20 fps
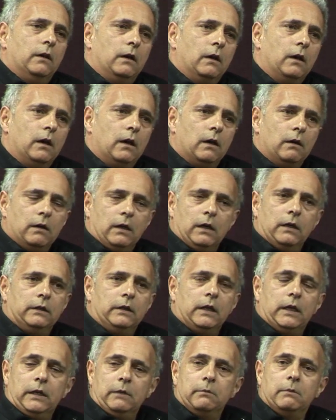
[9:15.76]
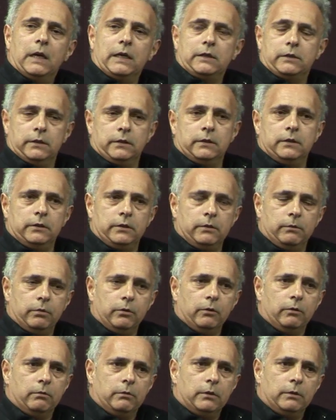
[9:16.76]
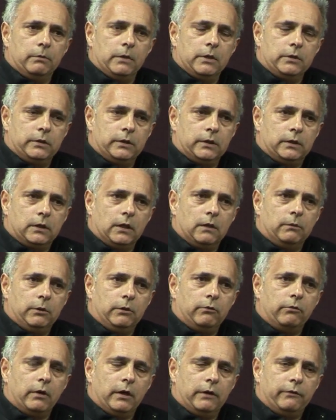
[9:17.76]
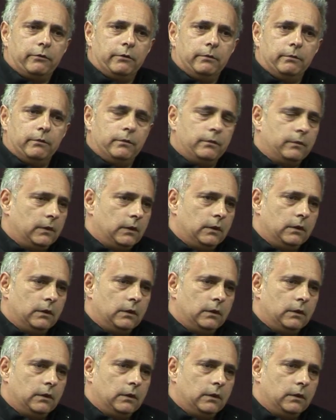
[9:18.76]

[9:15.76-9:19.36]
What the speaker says: and then it matters, it's important, but most of the time you write from